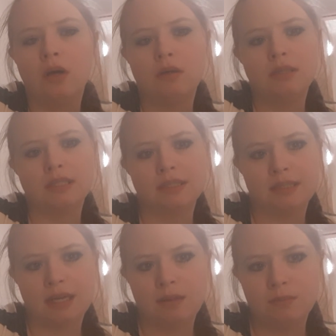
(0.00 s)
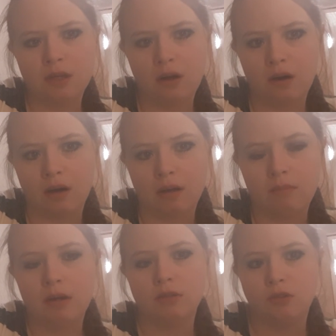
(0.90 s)
But at the same time,
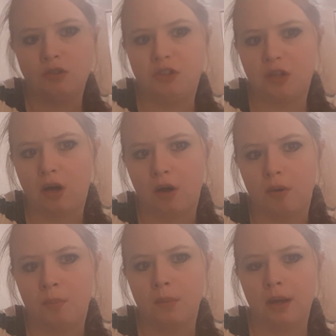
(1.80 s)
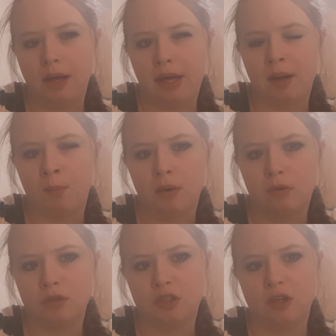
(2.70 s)
don't
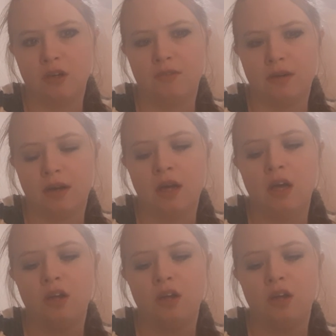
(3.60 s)
push over.